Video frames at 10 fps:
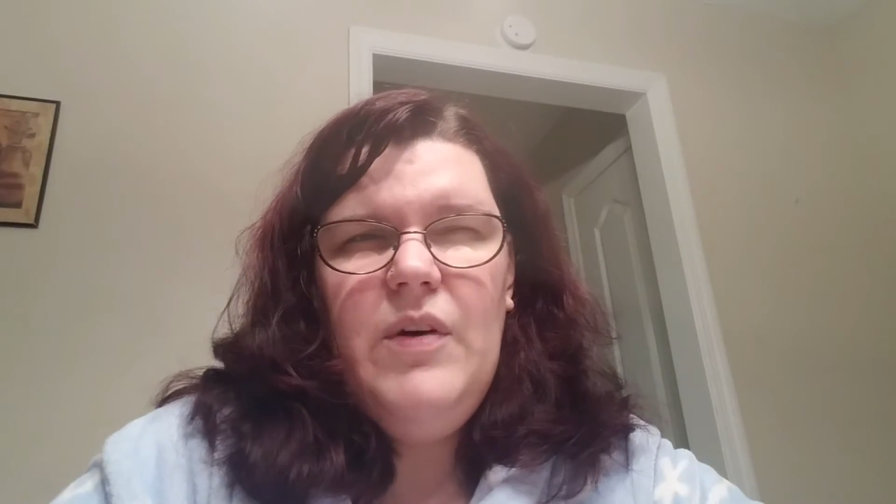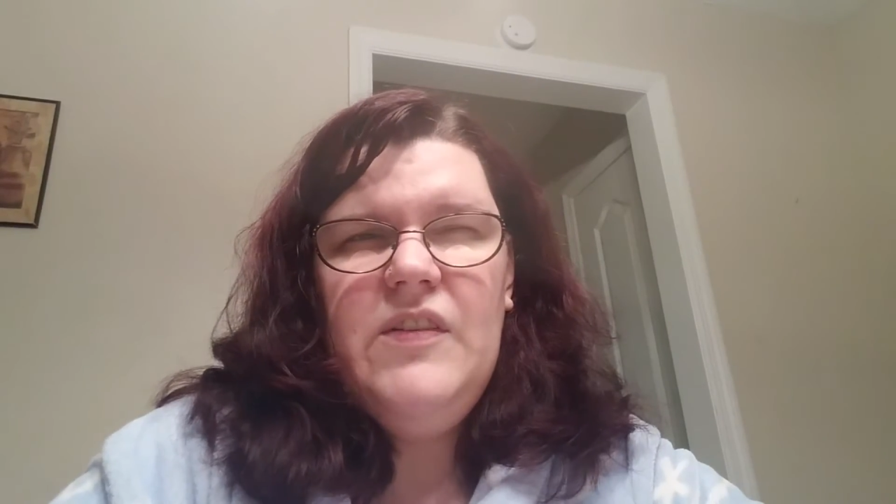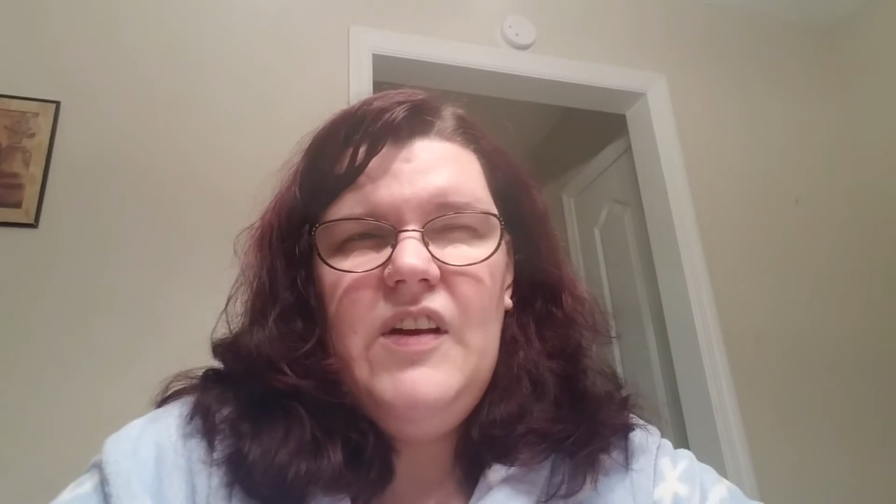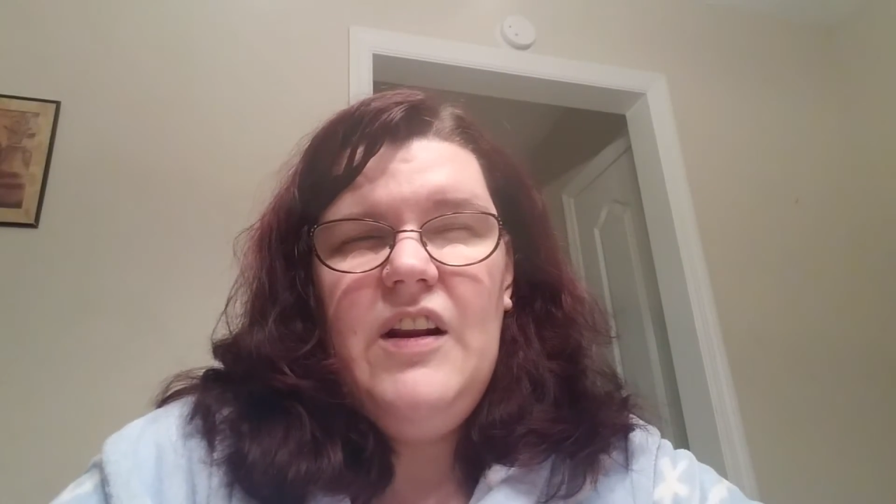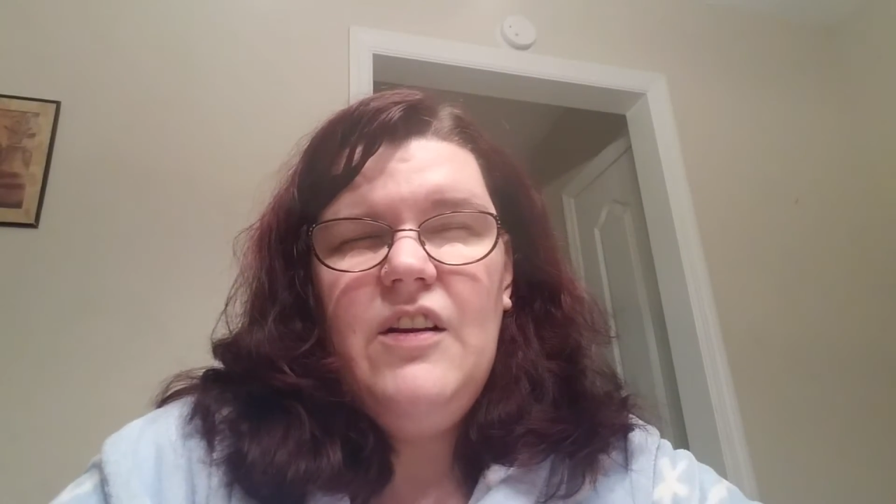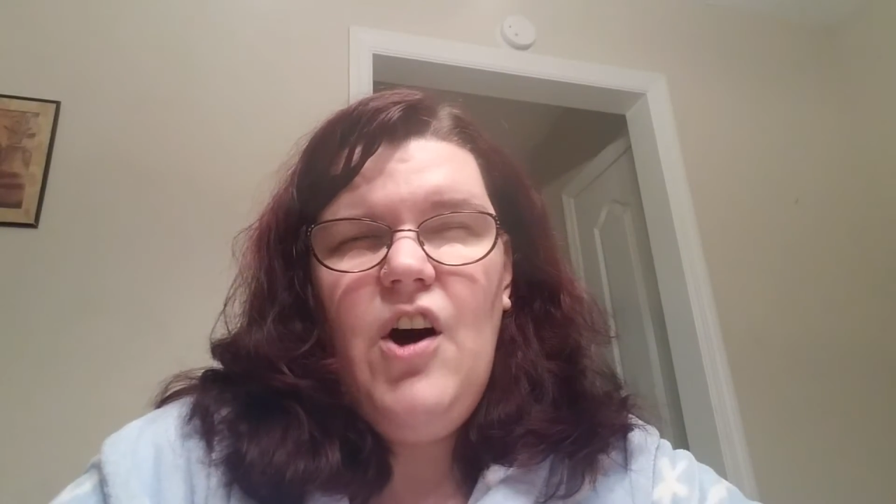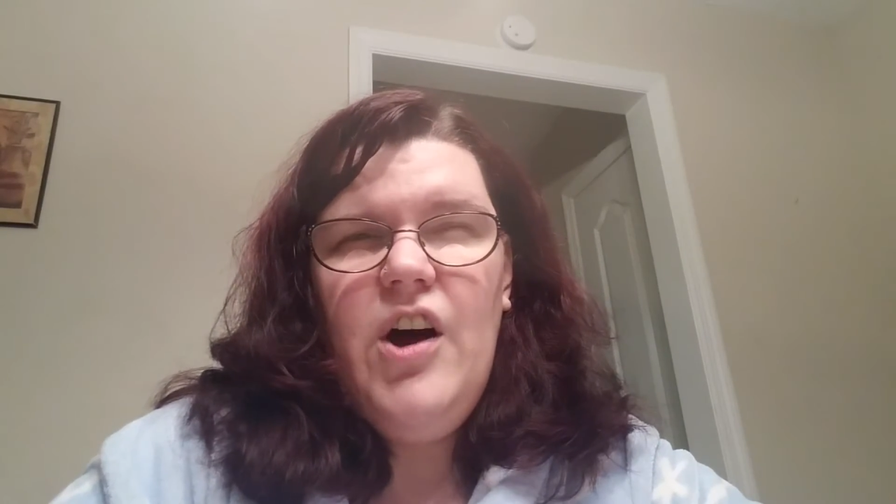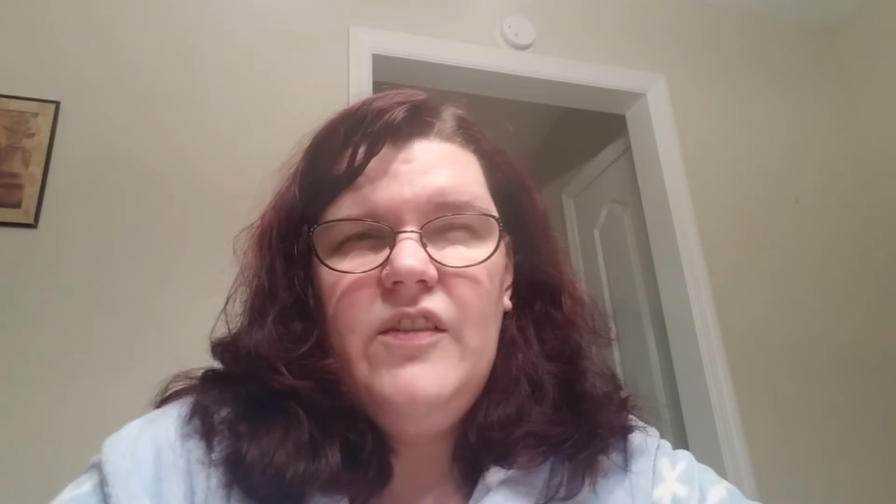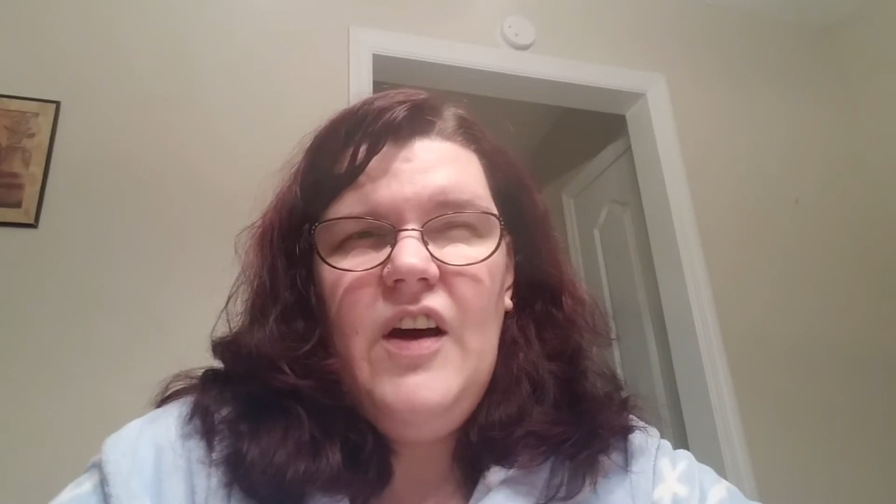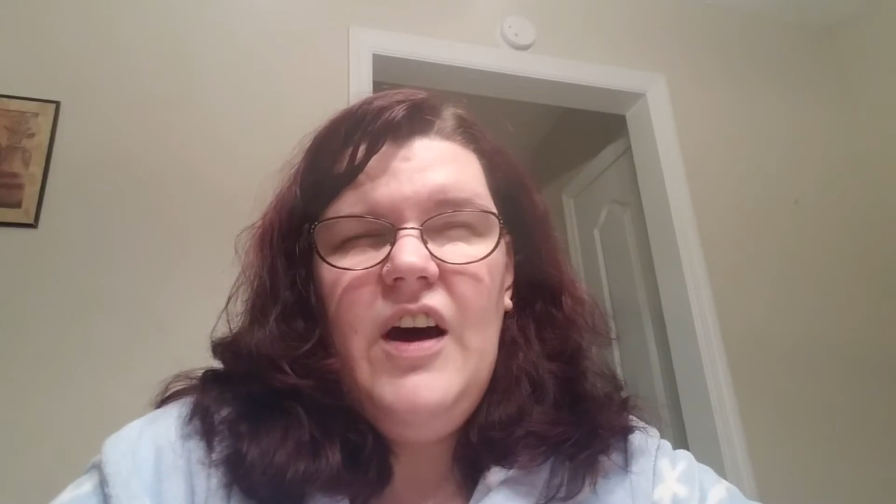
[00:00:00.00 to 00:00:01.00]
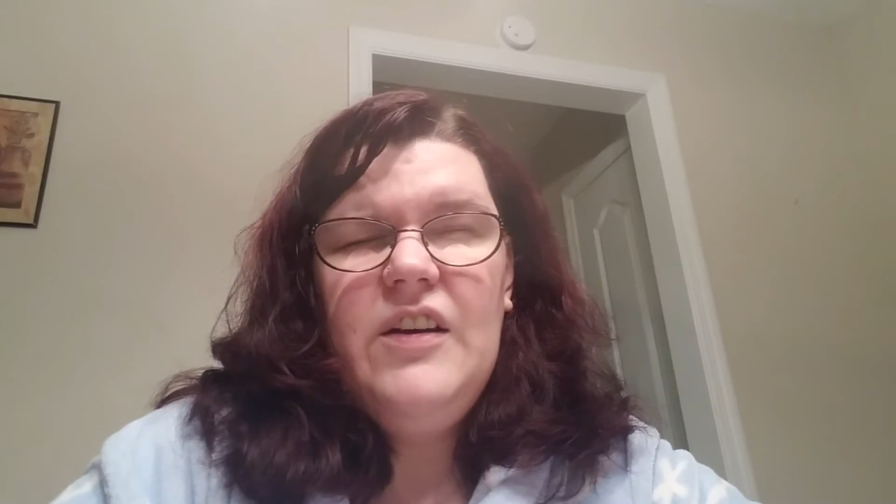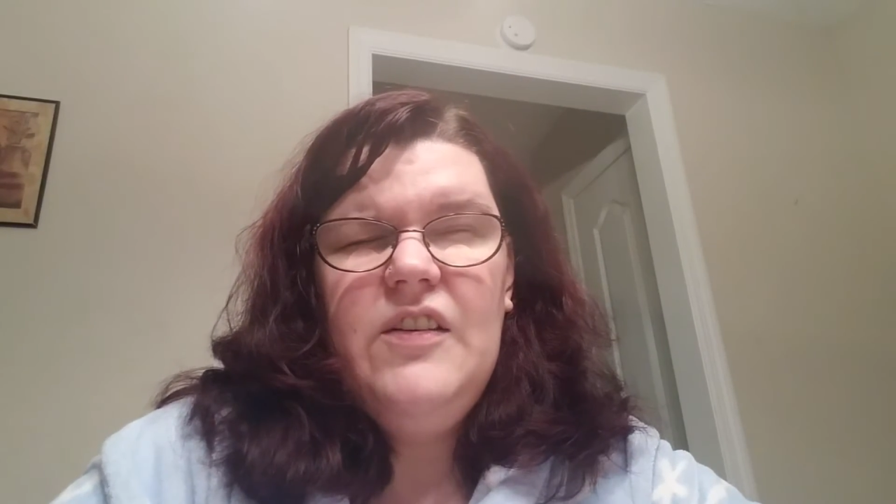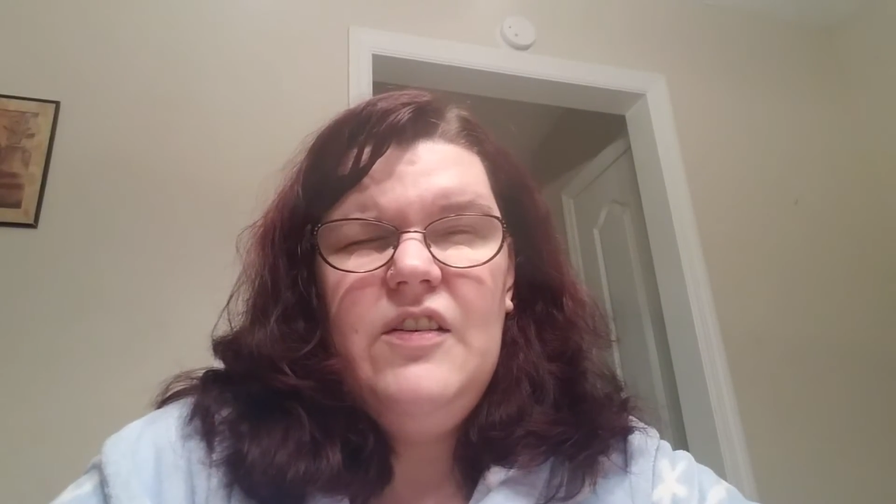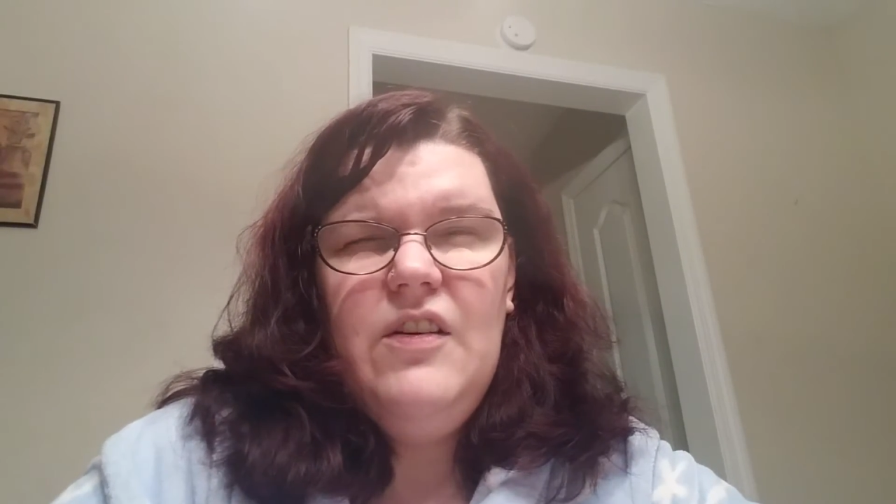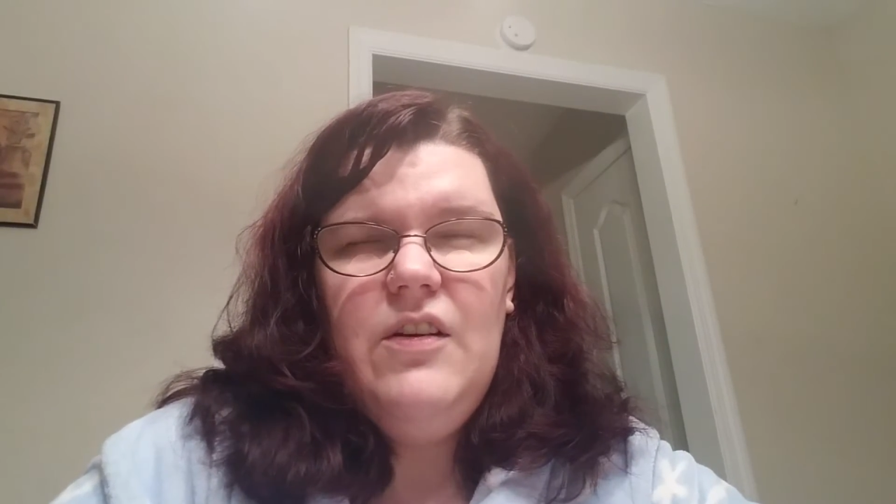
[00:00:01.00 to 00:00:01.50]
we stayed in contact